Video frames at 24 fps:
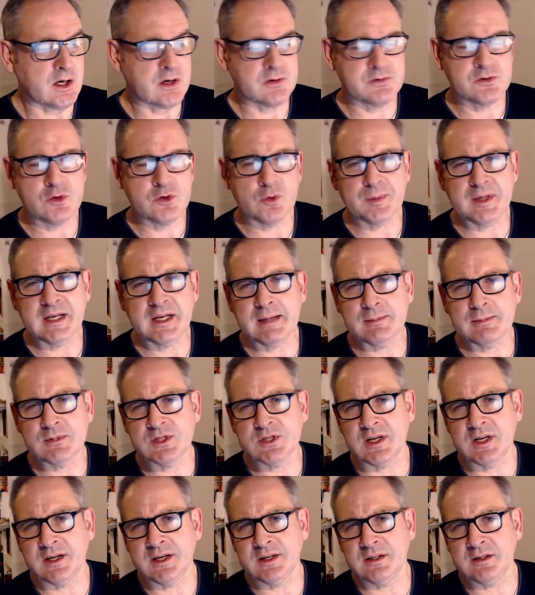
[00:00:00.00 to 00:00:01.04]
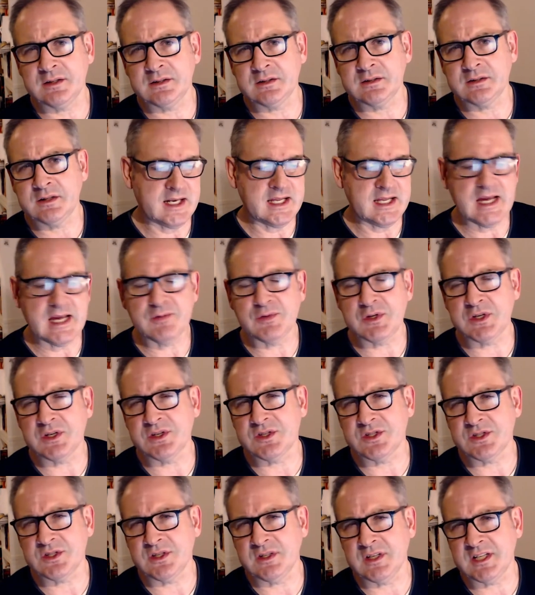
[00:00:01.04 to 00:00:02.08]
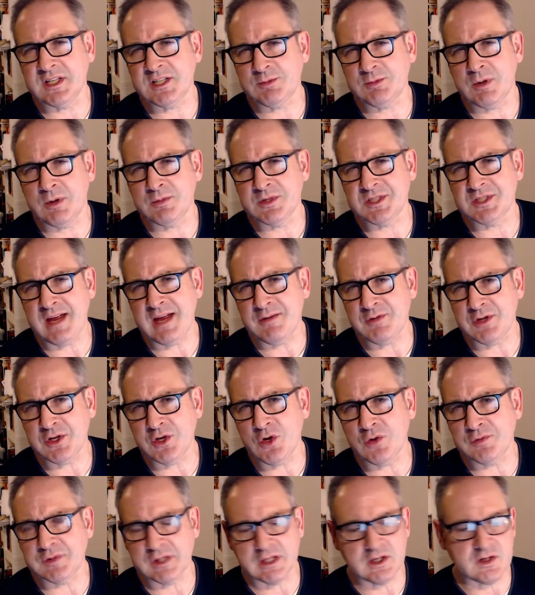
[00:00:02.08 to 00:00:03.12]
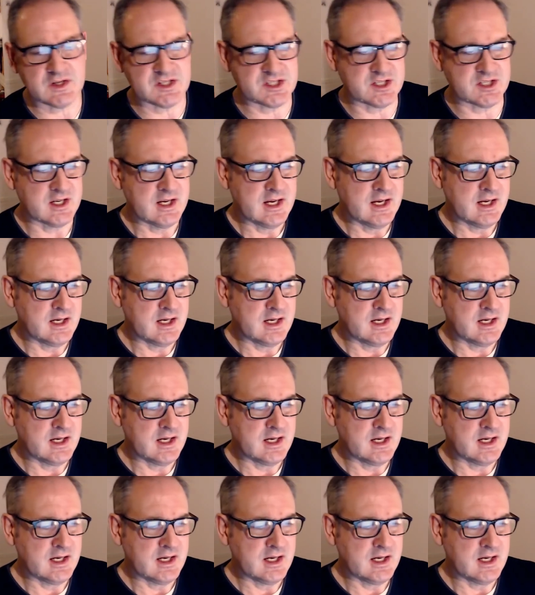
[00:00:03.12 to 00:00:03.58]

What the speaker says: I've not been able to unearth any evidence that this one was ever novelised.